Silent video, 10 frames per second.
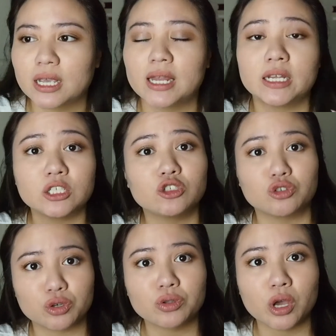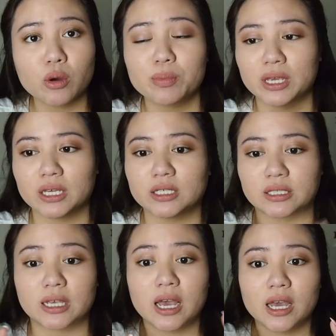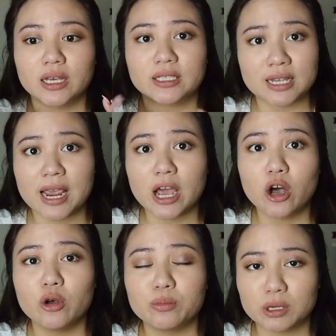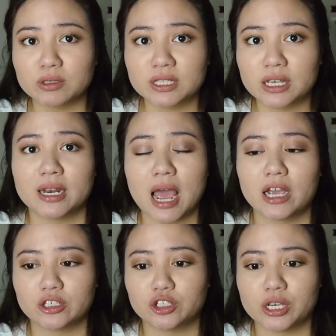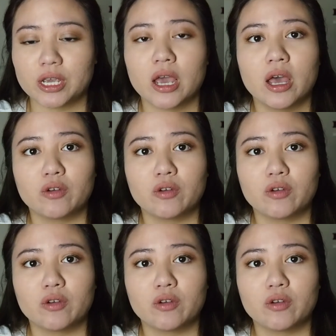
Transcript: And it's true though, because snail mucin actually